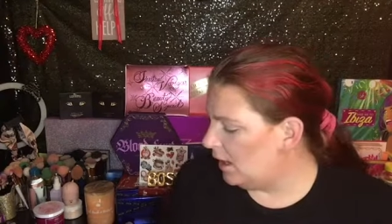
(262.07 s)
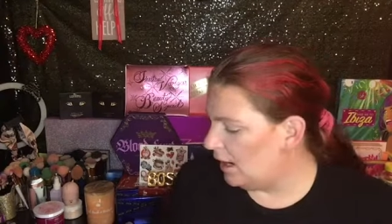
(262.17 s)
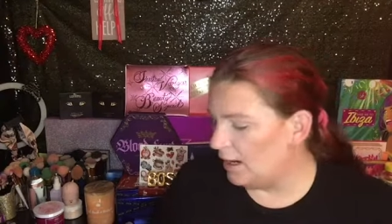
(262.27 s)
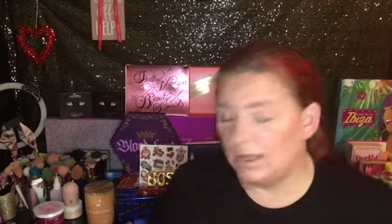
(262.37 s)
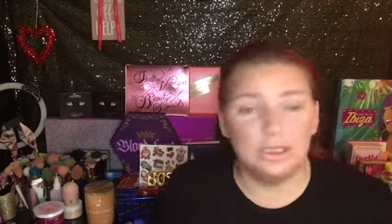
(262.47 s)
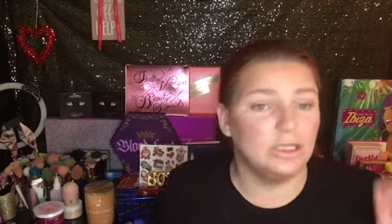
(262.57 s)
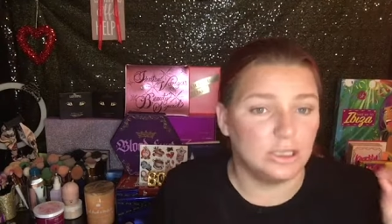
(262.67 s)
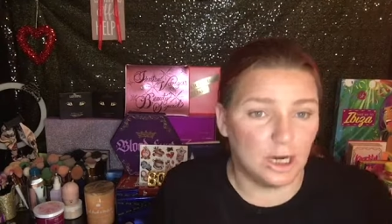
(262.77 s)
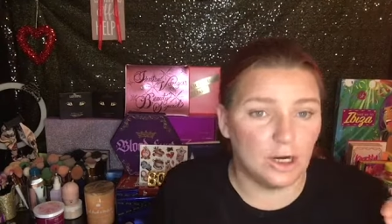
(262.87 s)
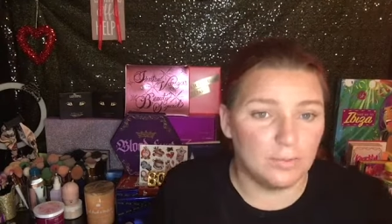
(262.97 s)
And it just
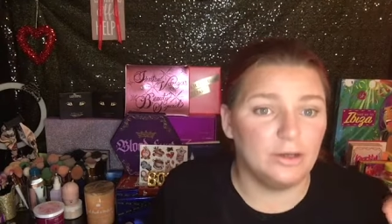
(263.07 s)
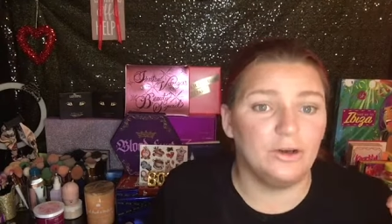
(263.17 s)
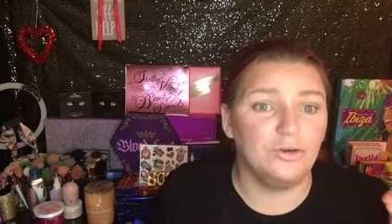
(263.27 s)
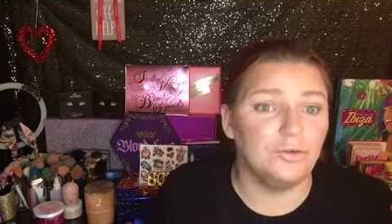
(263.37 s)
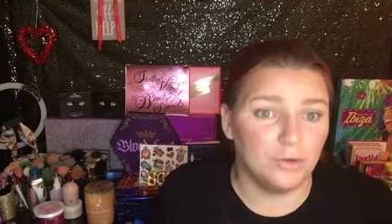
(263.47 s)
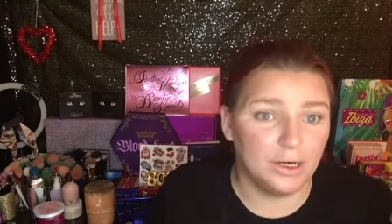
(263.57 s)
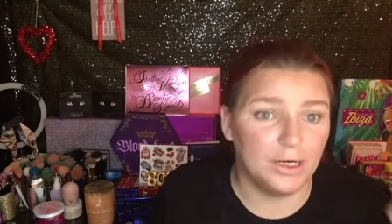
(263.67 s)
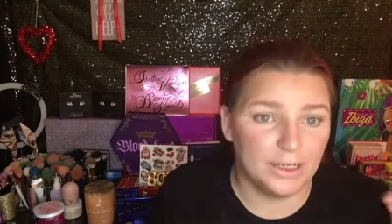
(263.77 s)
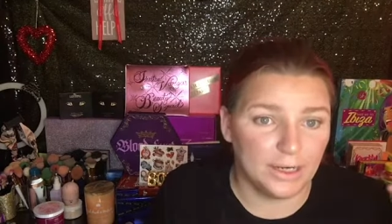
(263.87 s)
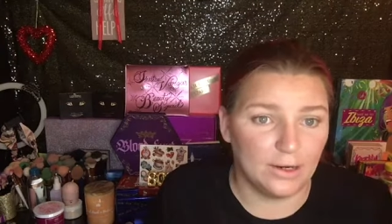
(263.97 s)
scared me to
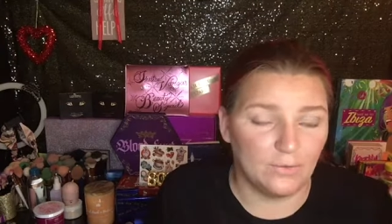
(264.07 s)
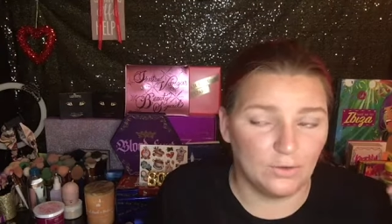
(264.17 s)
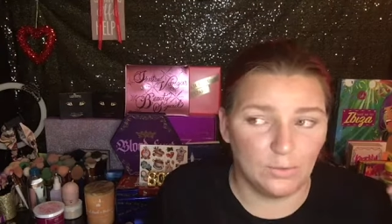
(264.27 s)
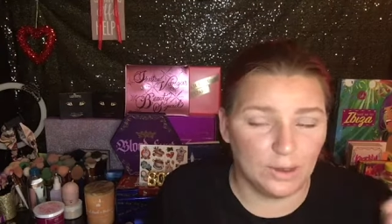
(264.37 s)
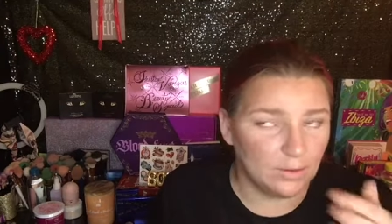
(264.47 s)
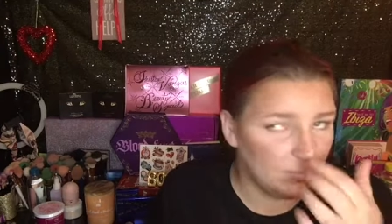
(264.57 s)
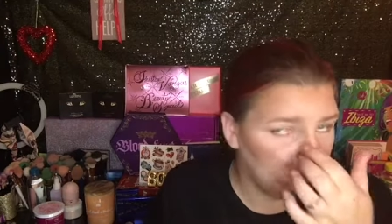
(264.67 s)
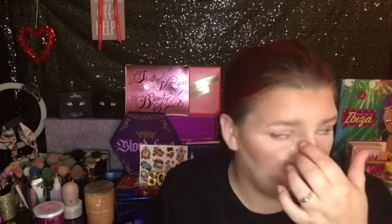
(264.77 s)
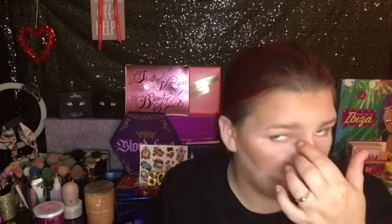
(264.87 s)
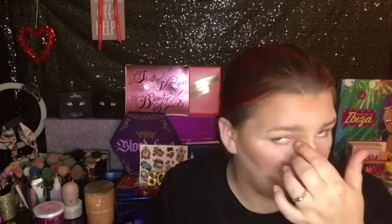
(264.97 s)
freaking death to even
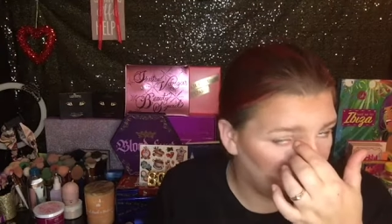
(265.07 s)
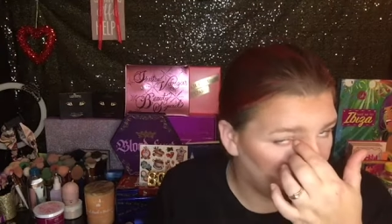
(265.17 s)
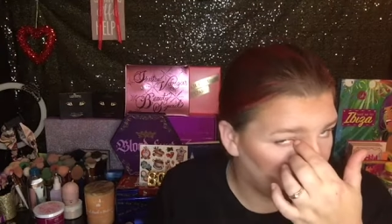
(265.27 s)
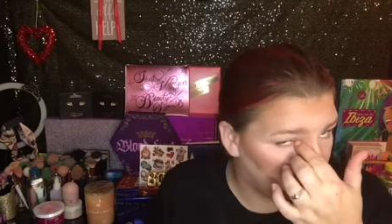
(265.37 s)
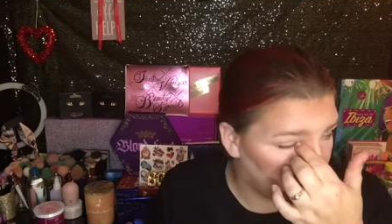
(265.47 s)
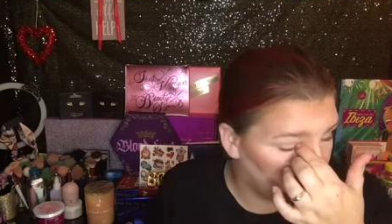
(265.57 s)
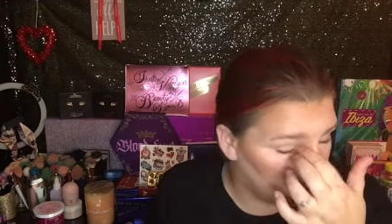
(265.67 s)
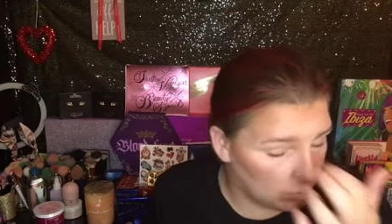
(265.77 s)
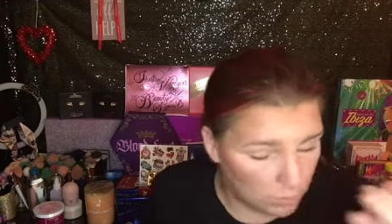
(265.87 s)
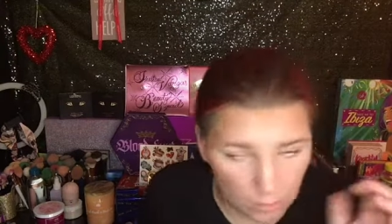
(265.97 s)
attempt
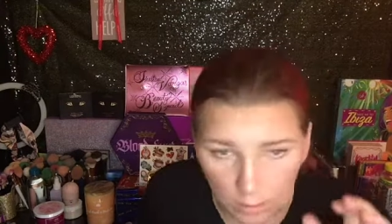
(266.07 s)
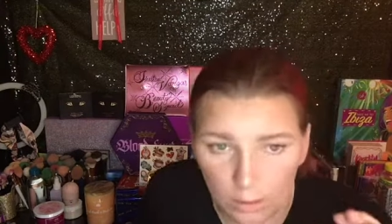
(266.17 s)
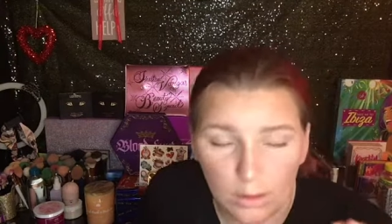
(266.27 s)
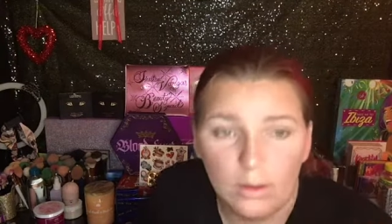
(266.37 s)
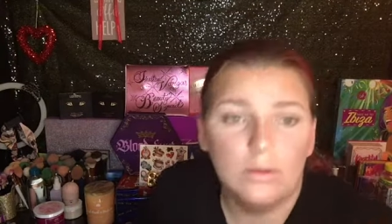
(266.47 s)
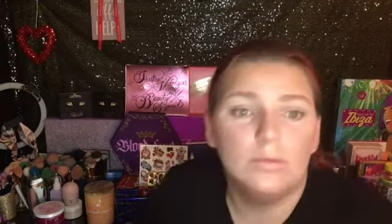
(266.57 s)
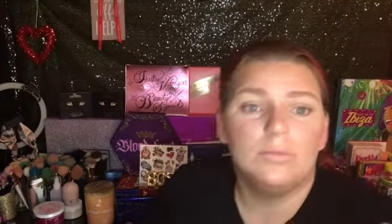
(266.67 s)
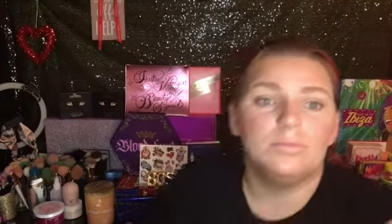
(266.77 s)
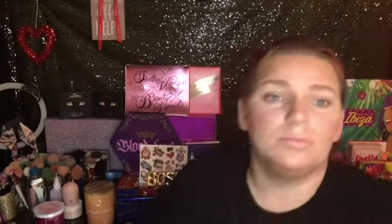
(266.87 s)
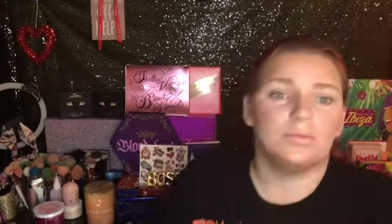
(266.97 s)
to
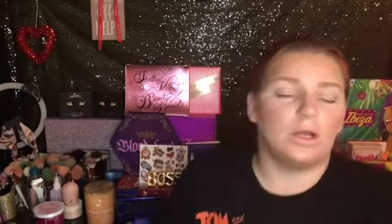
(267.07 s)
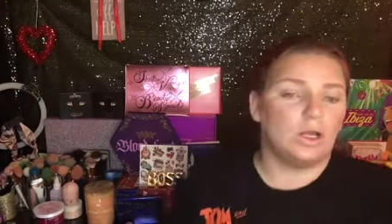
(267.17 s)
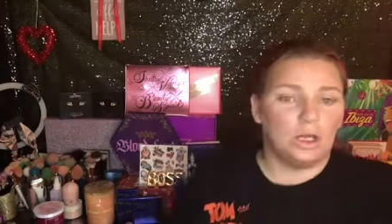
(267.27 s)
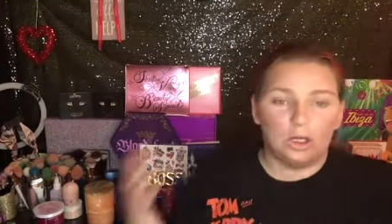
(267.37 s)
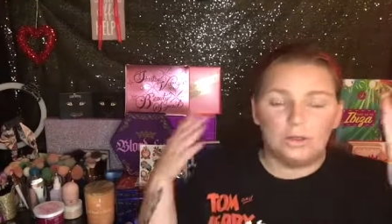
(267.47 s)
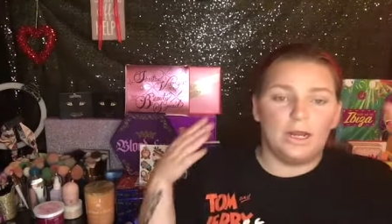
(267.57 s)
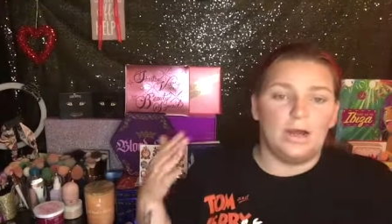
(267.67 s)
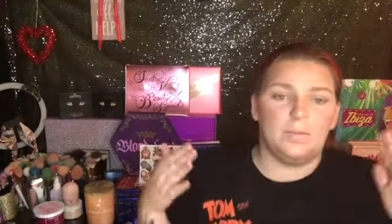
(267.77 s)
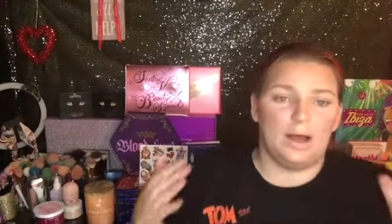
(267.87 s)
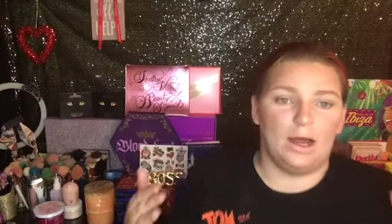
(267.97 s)
glue down
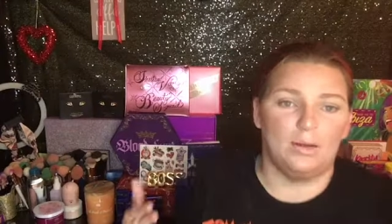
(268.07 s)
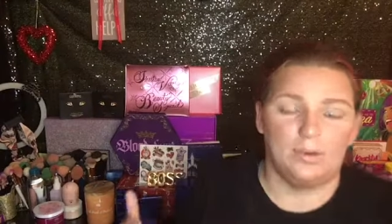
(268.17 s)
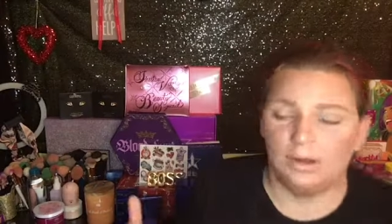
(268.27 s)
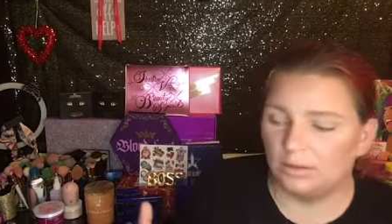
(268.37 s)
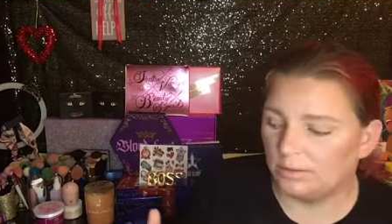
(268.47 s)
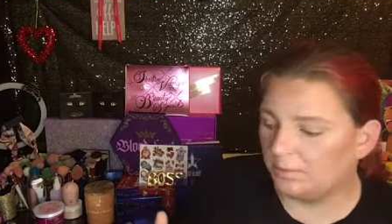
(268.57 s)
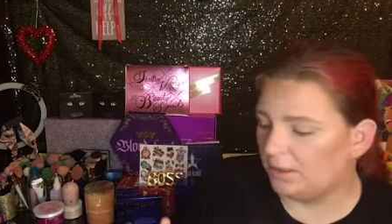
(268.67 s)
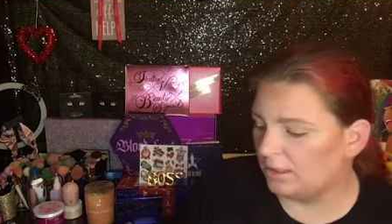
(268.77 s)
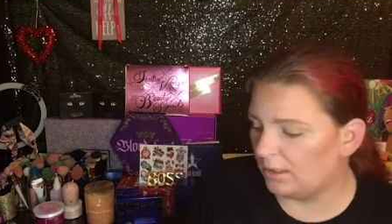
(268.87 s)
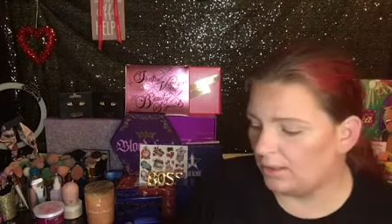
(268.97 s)
my eyebrows
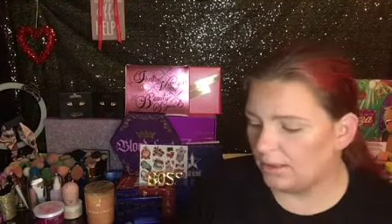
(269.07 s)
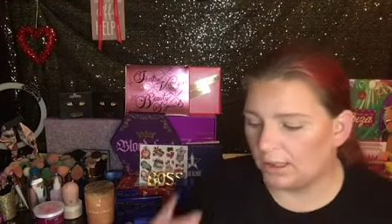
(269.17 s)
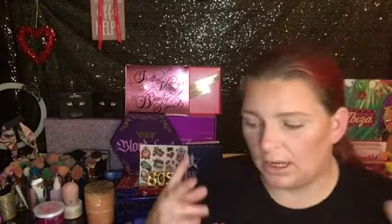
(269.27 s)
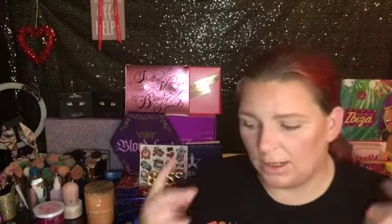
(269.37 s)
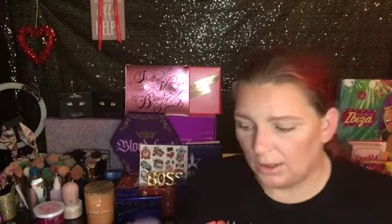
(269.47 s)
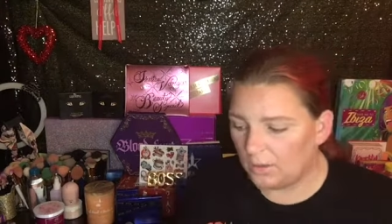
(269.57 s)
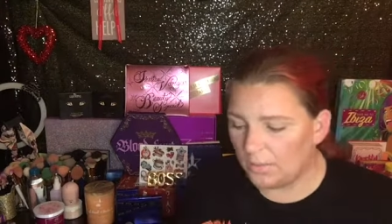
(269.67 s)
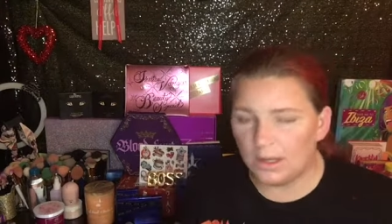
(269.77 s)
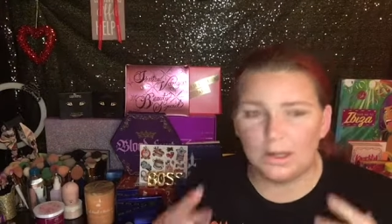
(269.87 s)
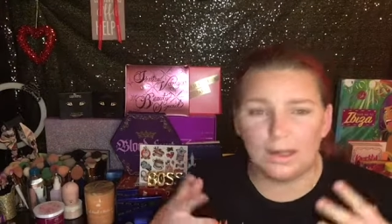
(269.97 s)
because I was like, I know me.